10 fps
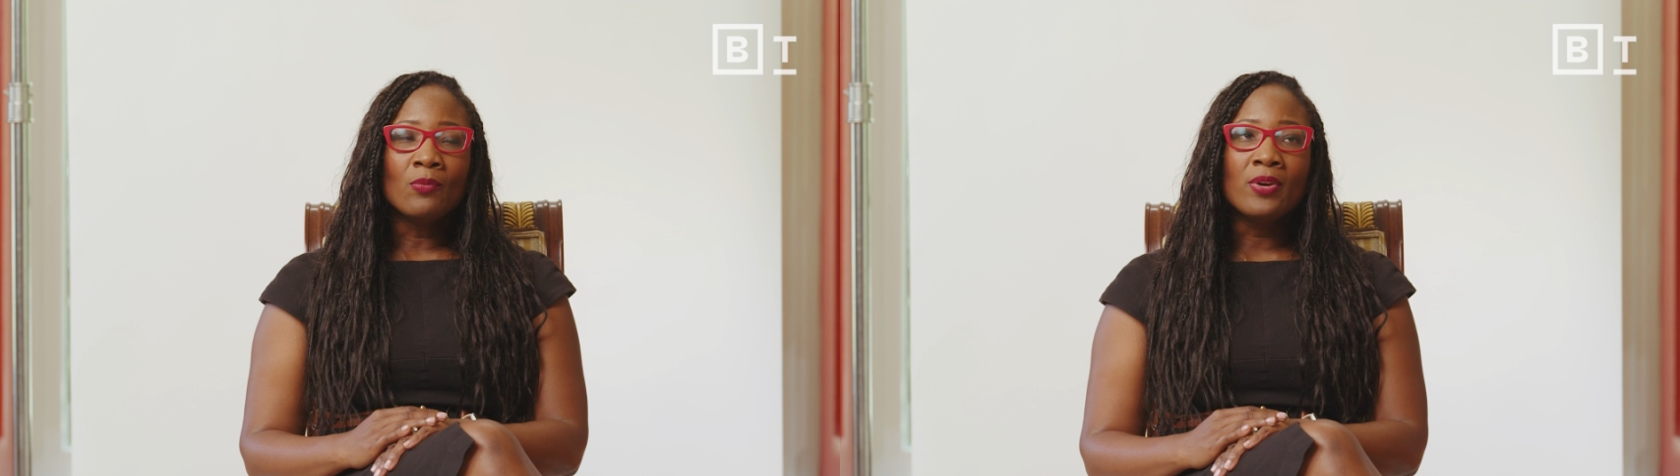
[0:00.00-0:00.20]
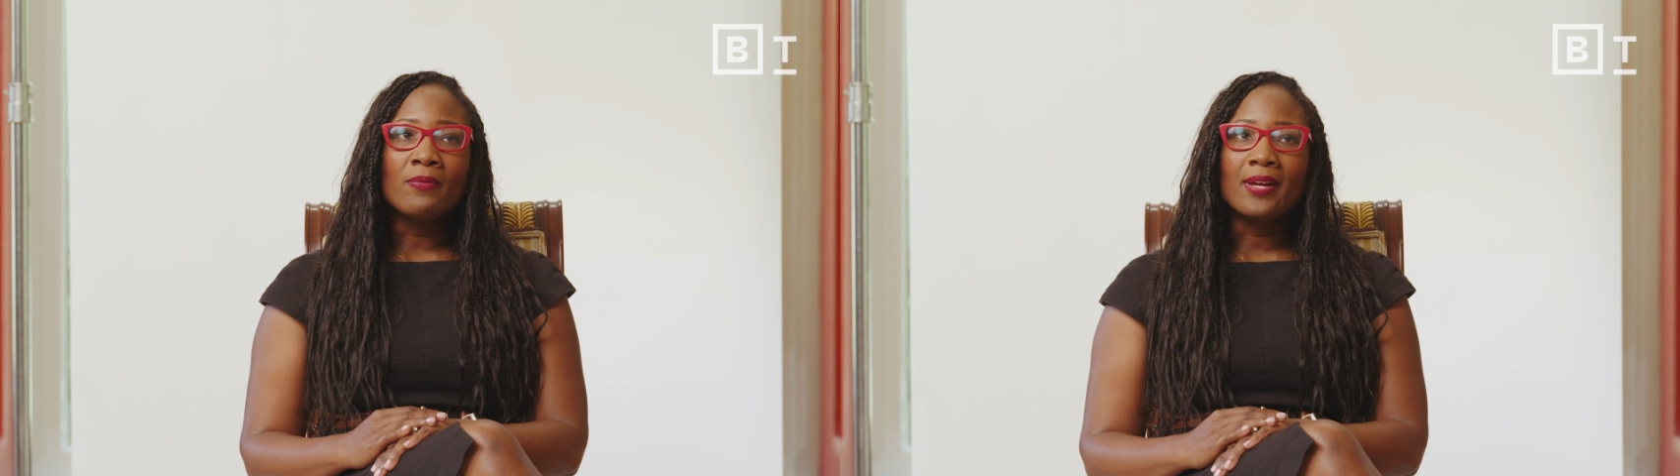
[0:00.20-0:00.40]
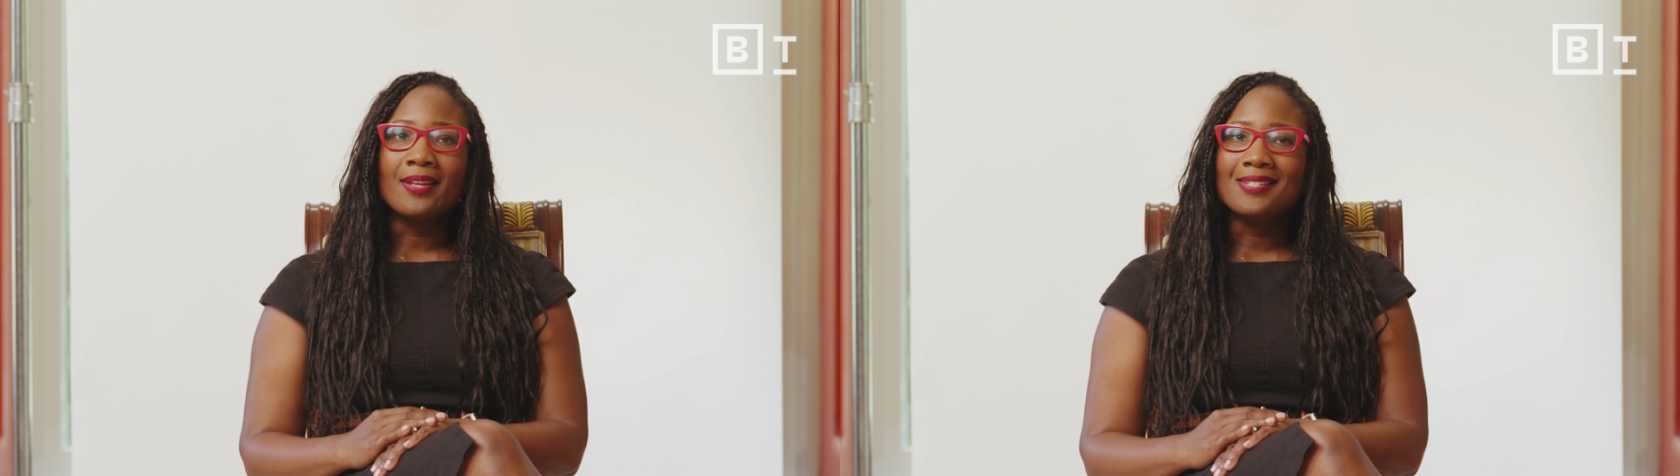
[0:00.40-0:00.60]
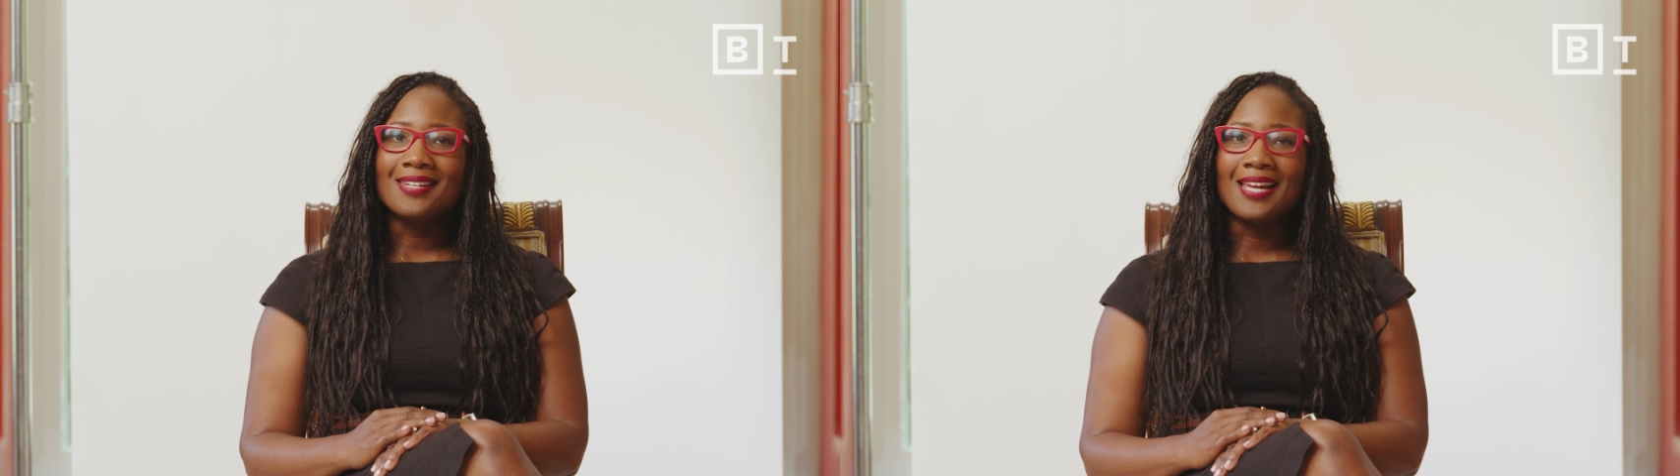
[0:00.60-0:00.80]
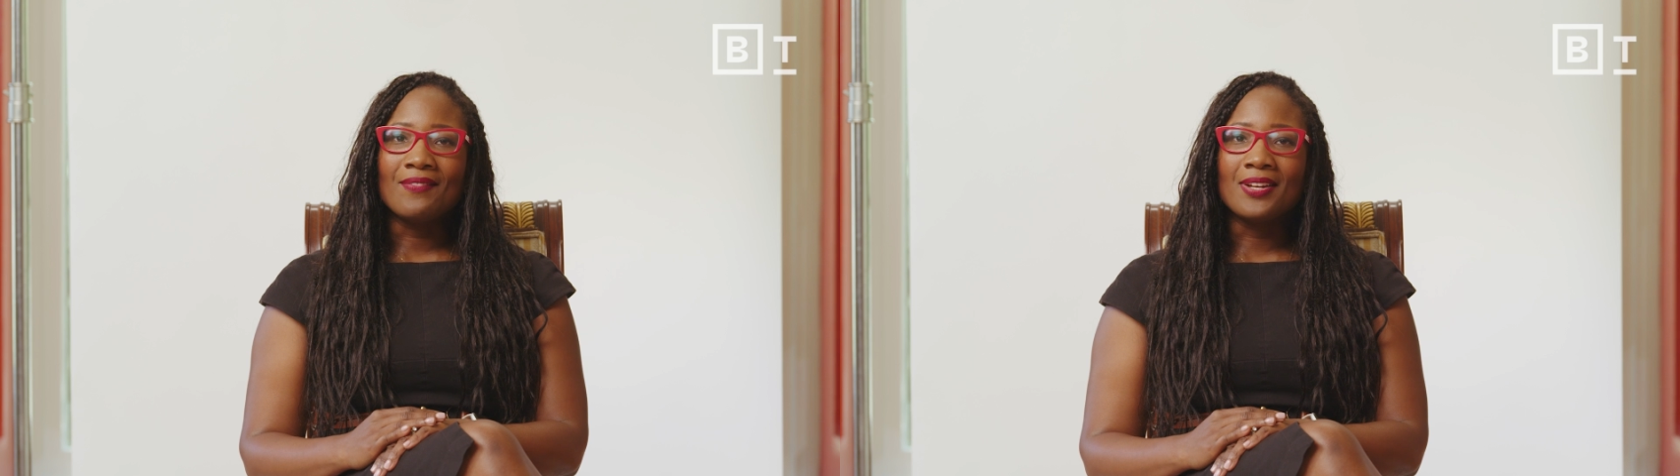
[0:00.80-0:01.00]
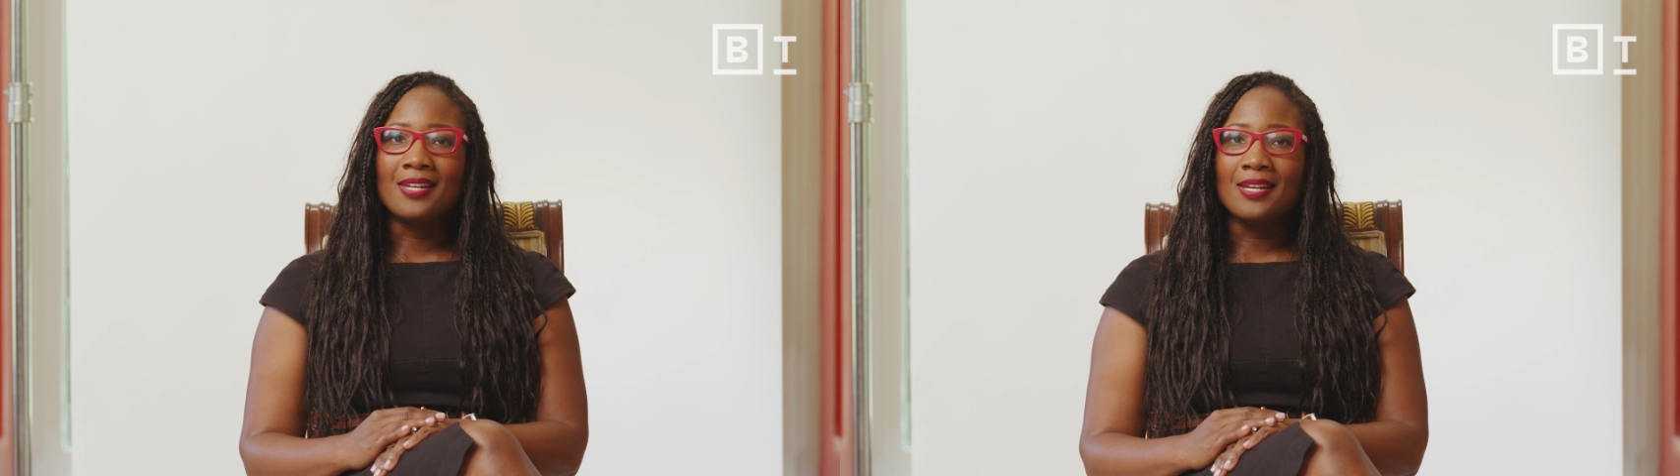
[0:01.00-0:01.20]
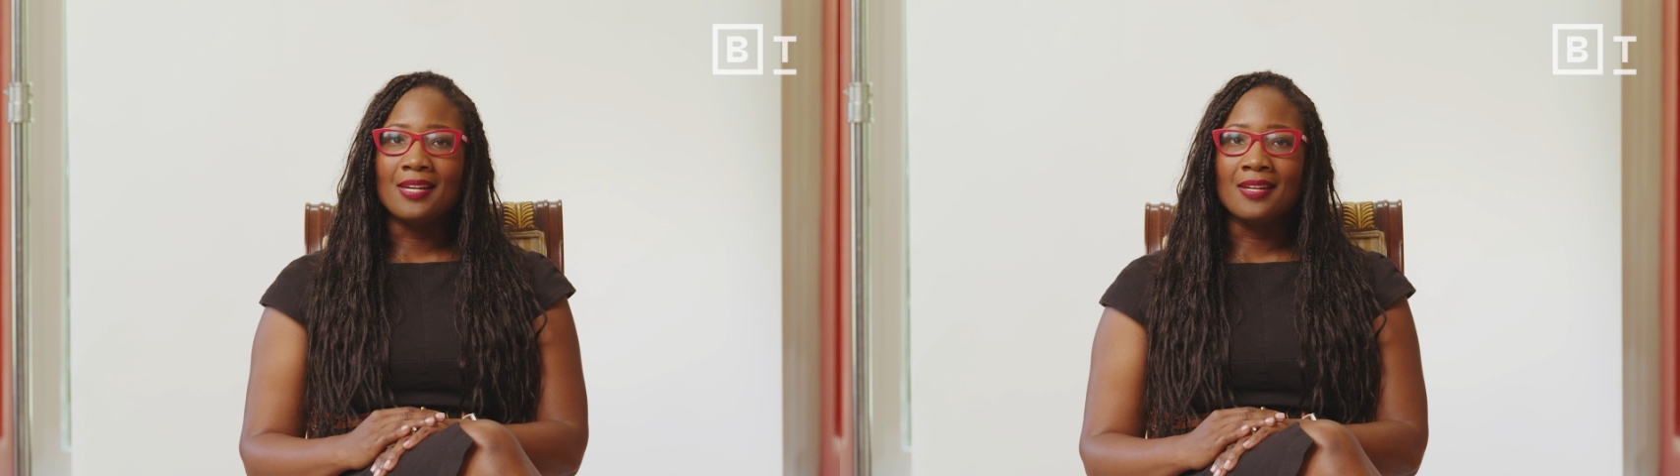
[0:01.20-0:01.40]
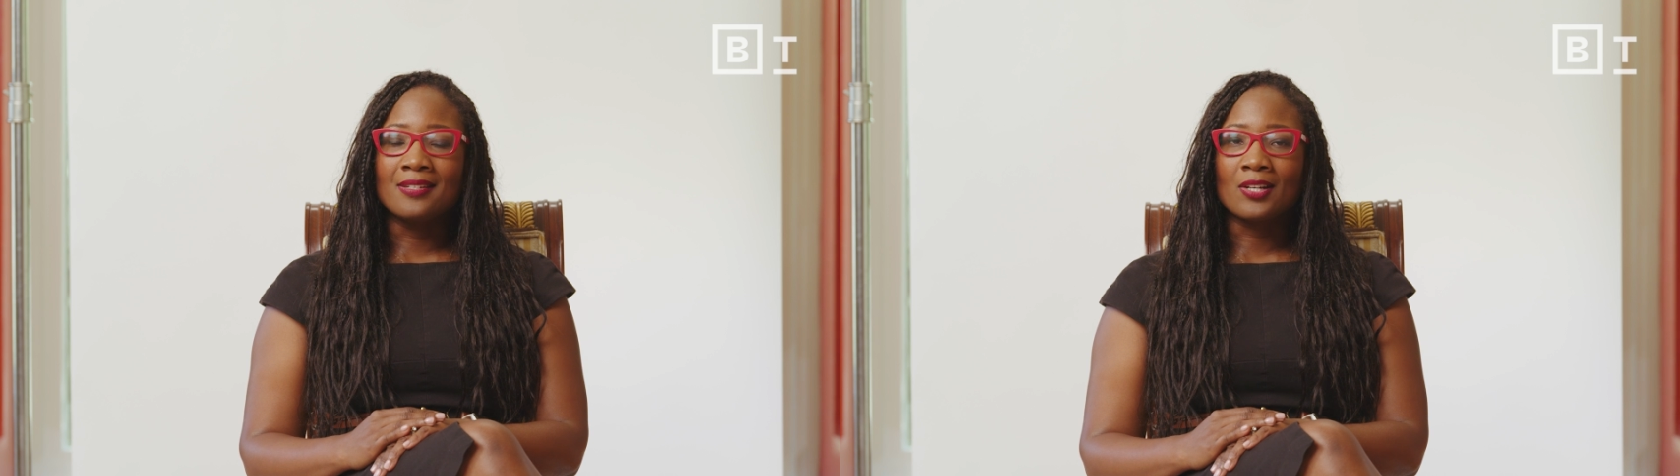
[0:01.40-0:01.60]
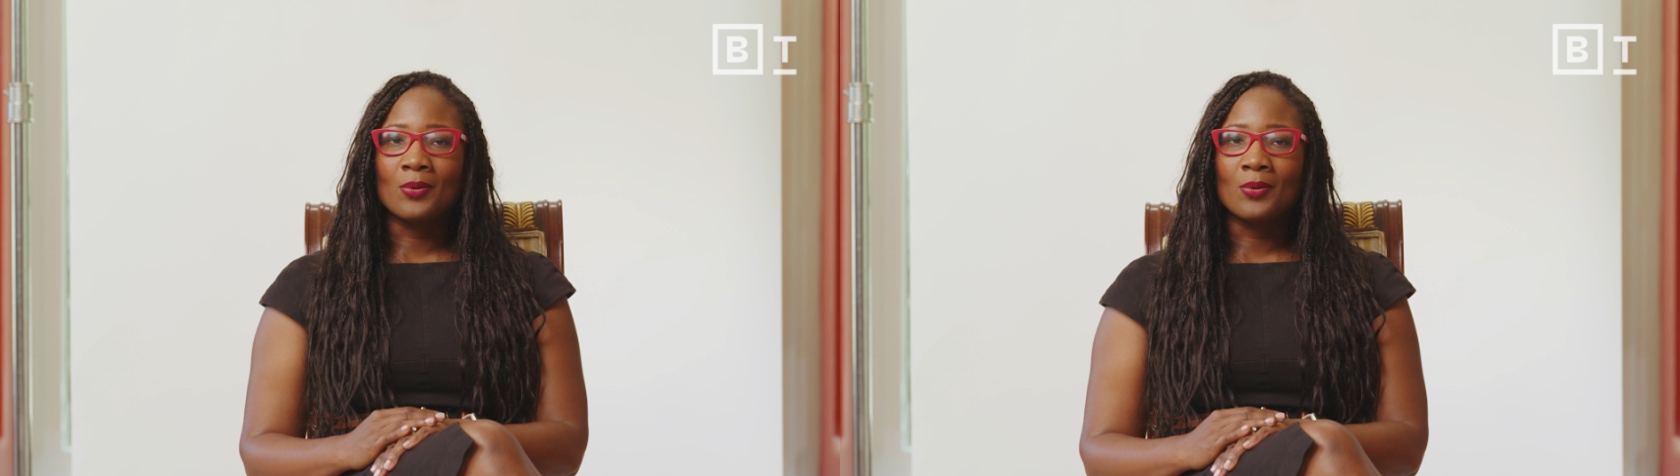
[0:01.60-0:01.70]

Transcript: we really didn't have a need